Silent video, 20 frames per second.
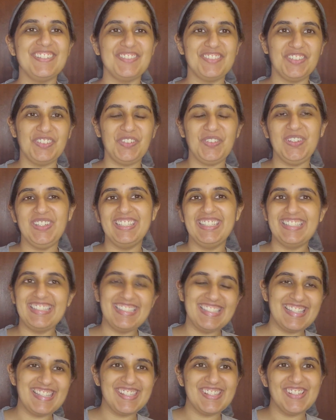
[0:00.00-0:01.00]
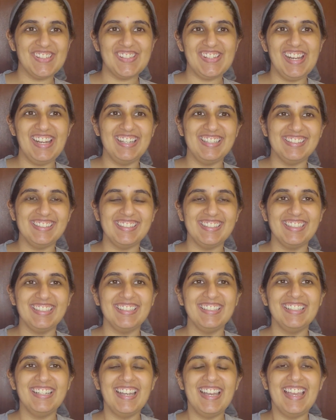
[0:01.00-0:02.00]
everyone, it's Saratna.
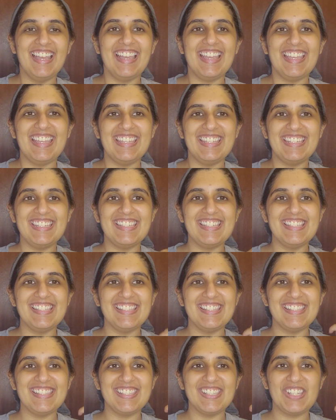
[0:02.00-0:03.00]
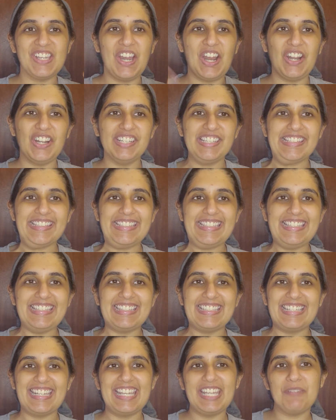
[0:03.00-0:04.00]
It is currently
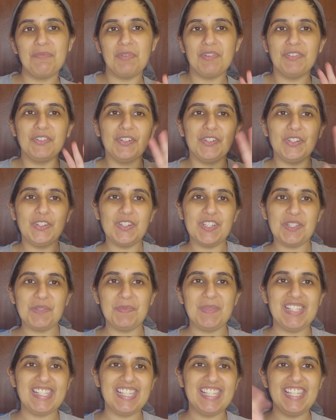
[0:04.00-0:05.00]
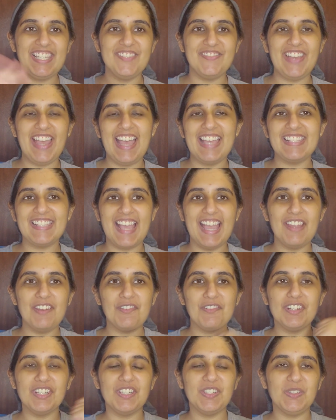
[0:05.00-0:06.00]
the day before Christmas Eve as I
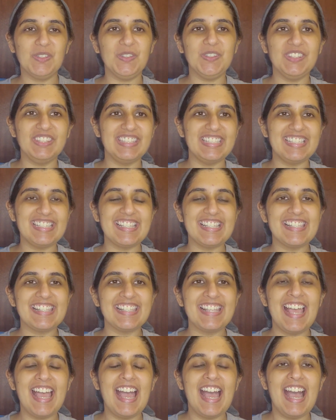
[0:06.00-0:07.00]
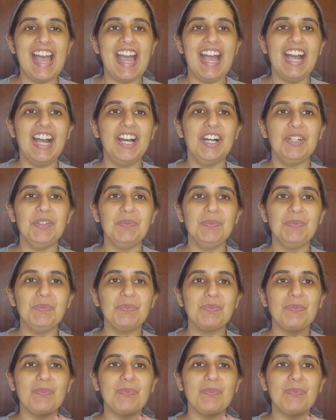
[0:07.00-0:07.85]
record this. Um,